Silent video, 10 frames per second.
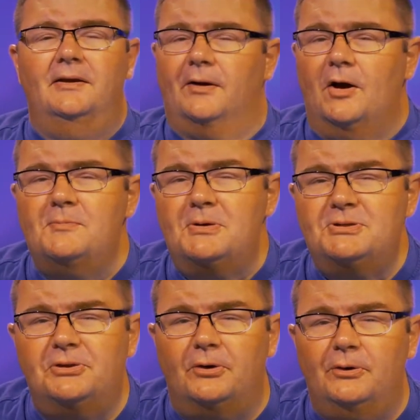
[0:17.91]
You're
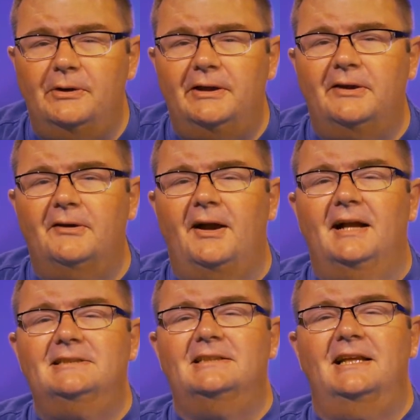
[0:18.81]
almost through it.
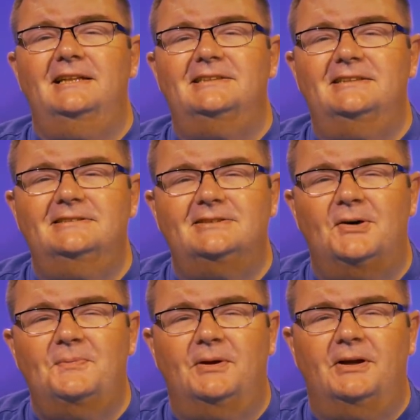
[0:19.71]
Congratulations.
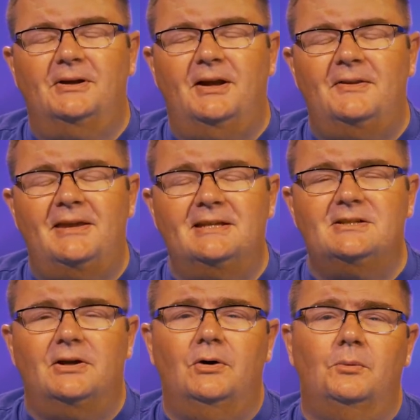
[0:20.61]
Hope your things
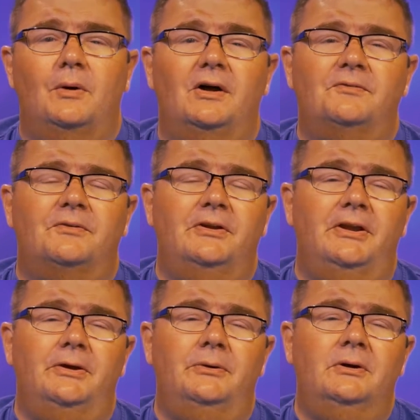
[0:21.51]
are going well for
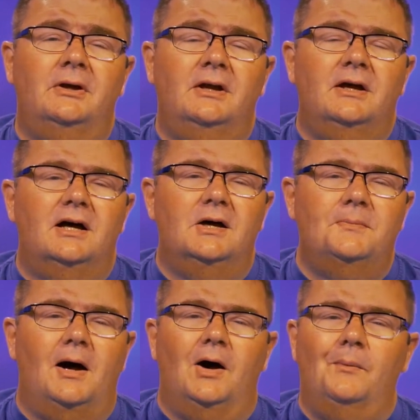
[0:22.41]
you.
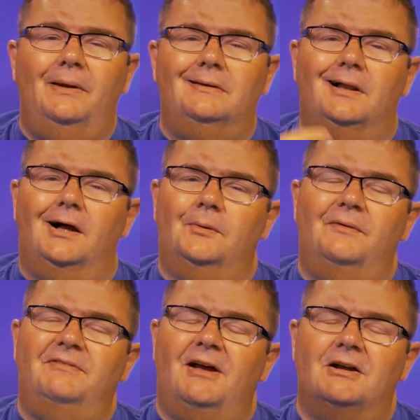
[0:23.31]
All week long,
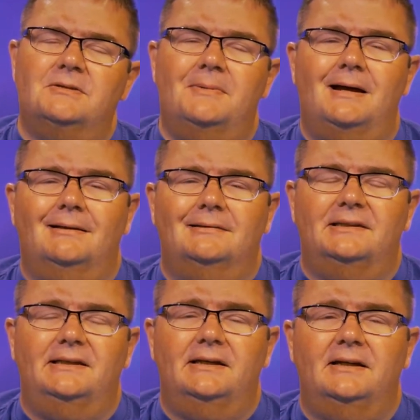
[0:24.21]
we've talked about
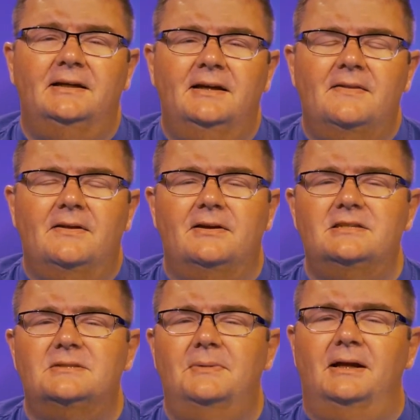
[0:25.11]
the
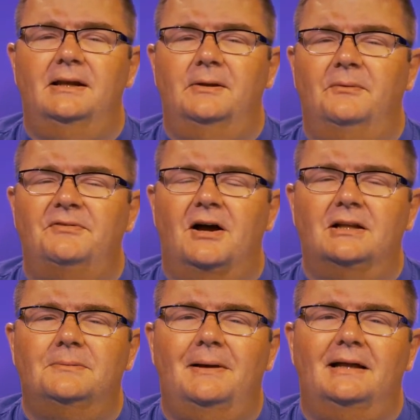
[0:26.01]
Good Samaritan. We've
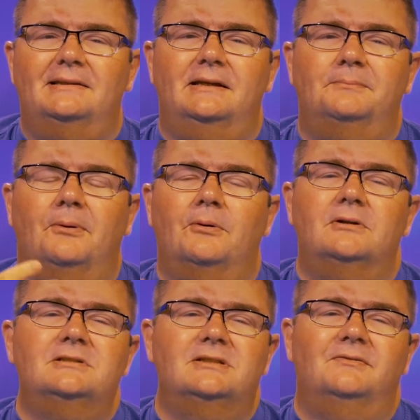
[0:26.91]
talked about the
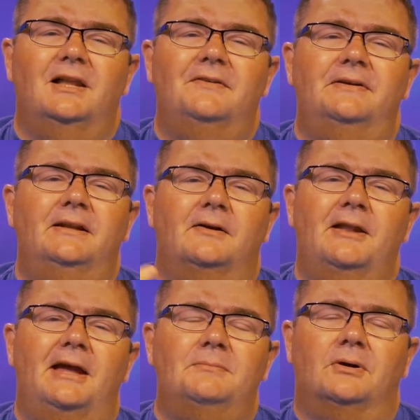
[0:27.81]
importance of loving our
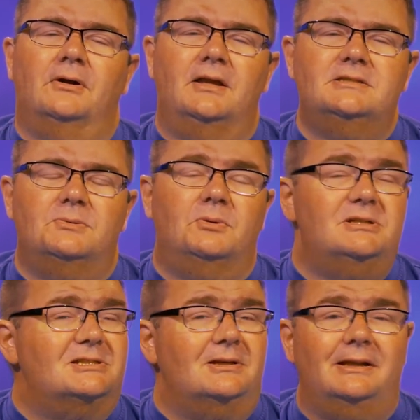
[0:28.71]
neighbor. And so we're
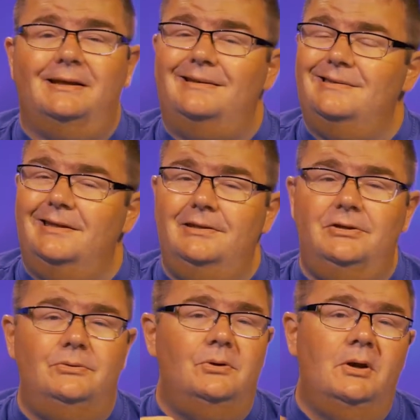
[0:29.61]
just going to
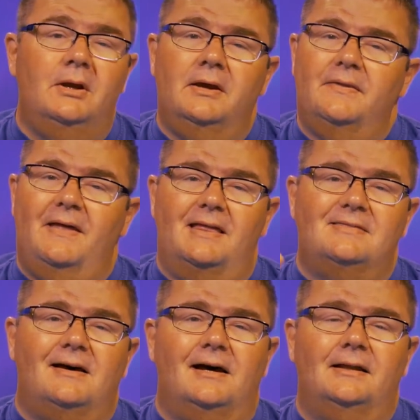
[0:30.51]
continue
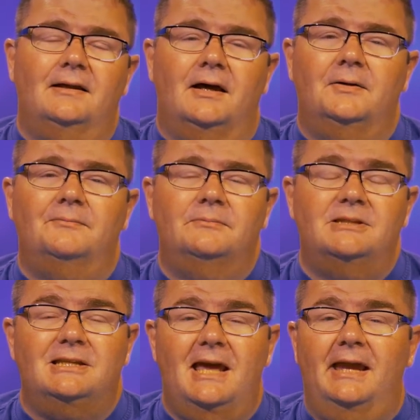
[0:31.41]
that thought
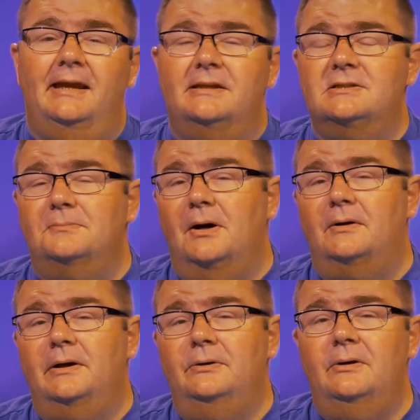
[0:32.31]
today and
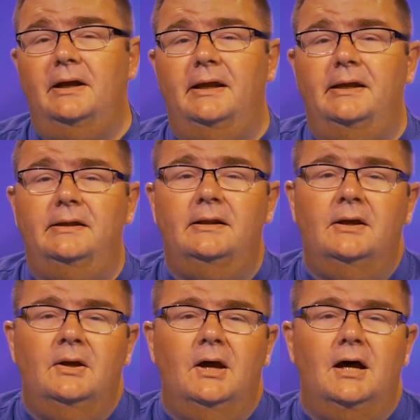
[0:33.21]
tomorrow. And
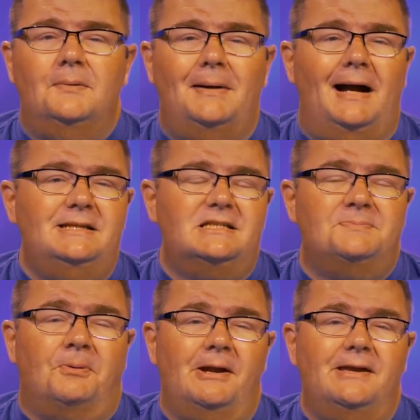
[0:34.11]
I
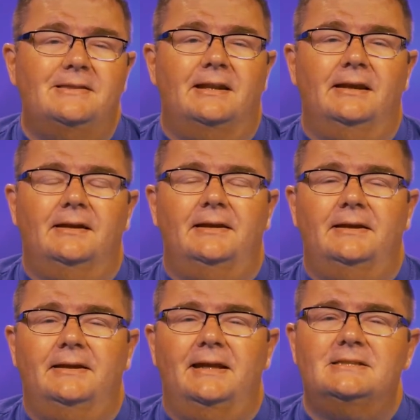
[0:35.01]
just pray that
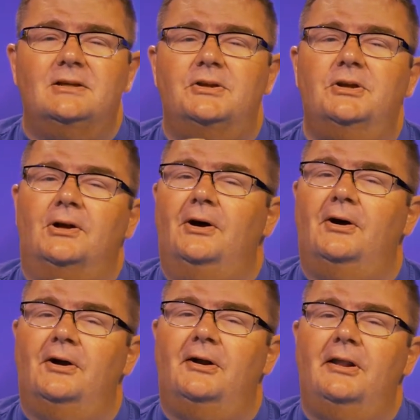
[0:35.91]
it gets on your
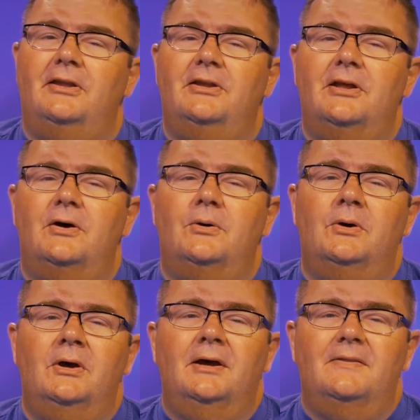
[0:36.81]
heart and you
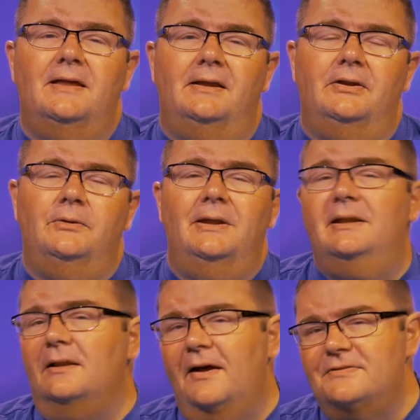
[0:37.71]
know that you
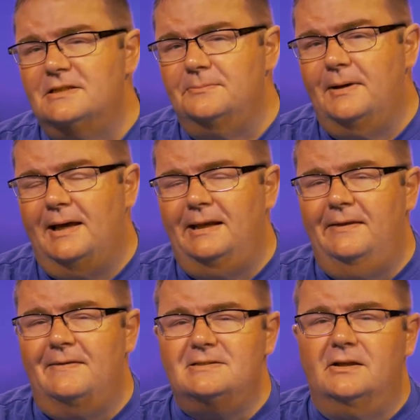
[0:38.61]
need to love
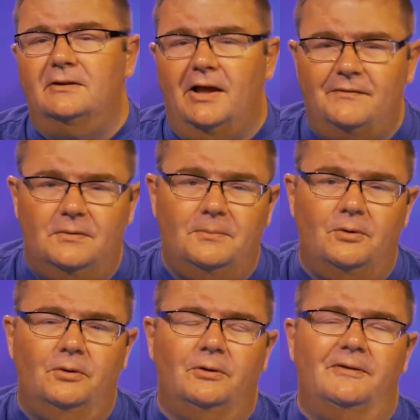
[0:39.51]
somebody that's unlovable
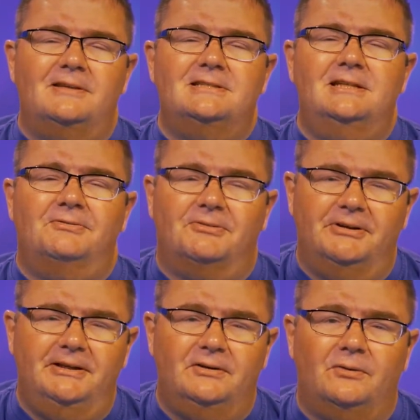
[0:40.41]
or that's
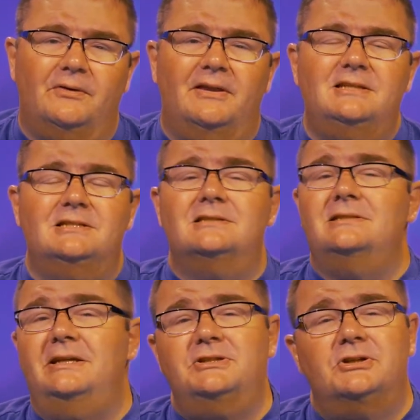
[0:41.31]
different or that
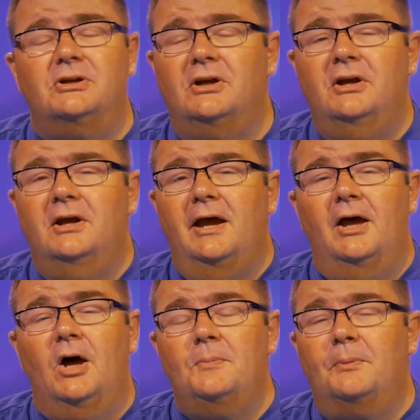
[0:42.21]
just needs your
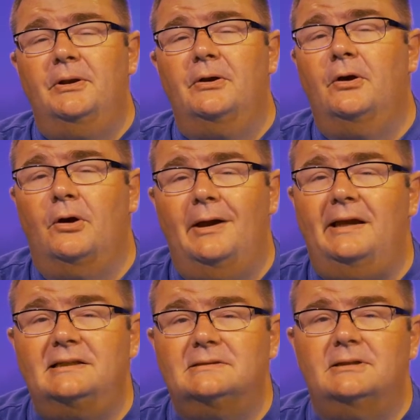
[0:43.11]
help or your
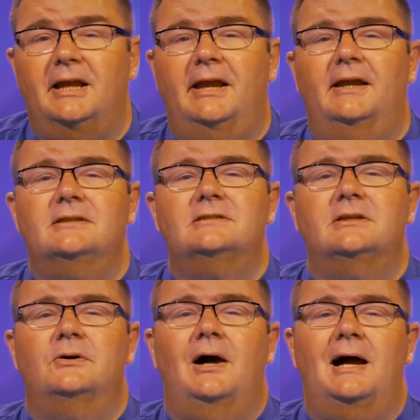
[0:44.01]
grace. And
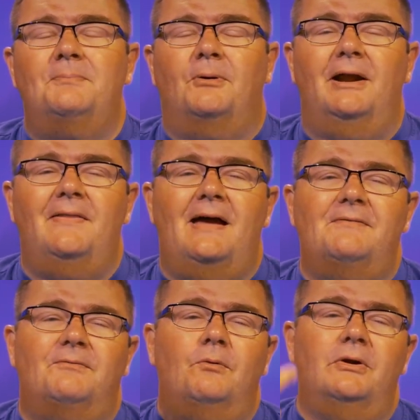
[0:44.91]
so I pray
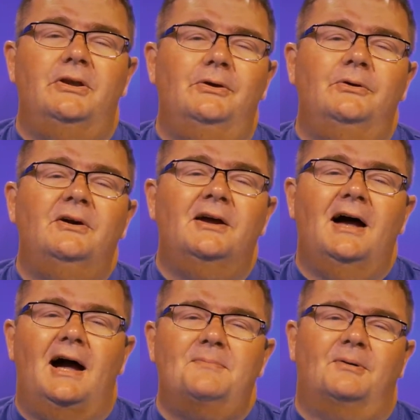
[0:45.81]
that for you.
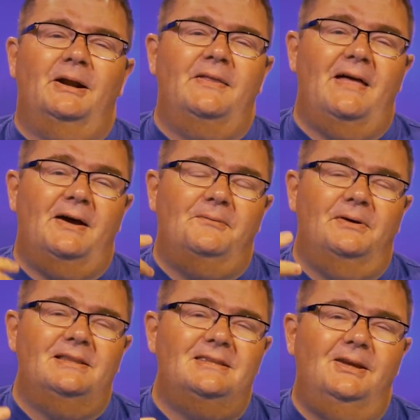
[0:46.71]
I pray that
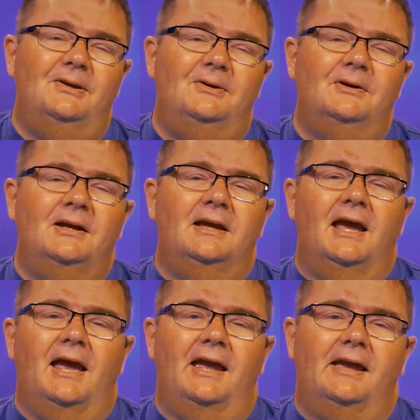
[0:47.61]
with you.
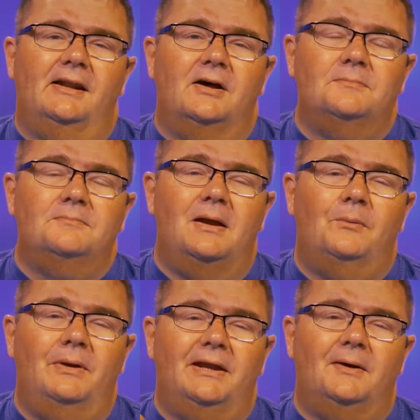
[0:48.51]
And may
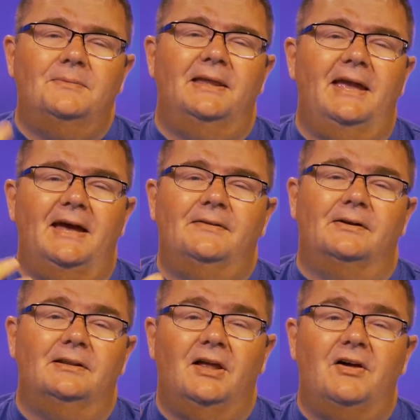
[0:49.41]
we come
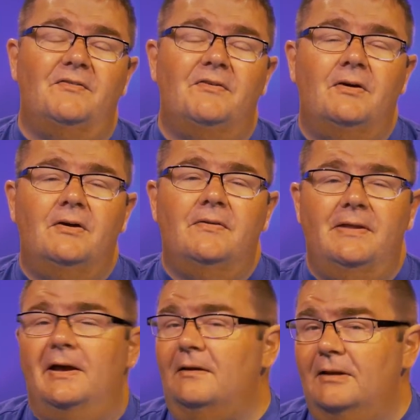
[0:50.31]
together and love
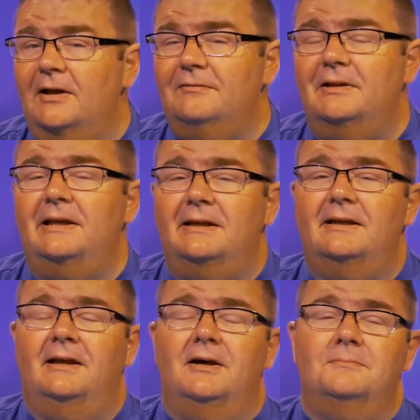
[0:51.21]
the unlovely,
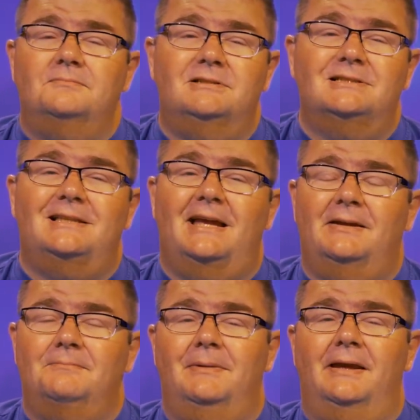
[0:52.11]
just
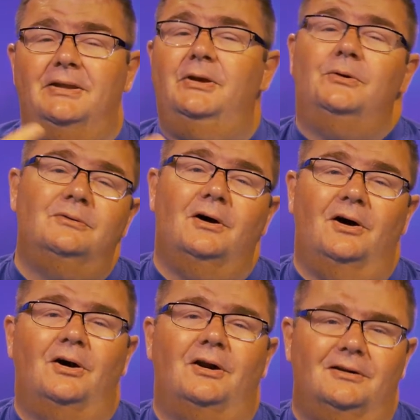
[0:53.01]
like me and you
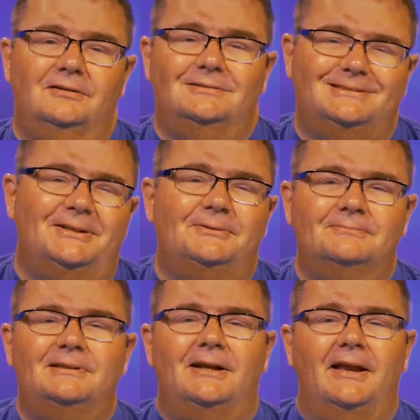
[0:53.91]
are. So
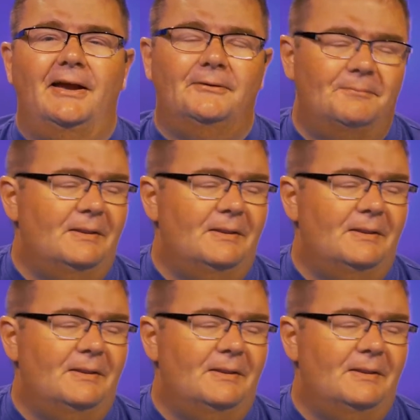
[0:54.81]
there you go.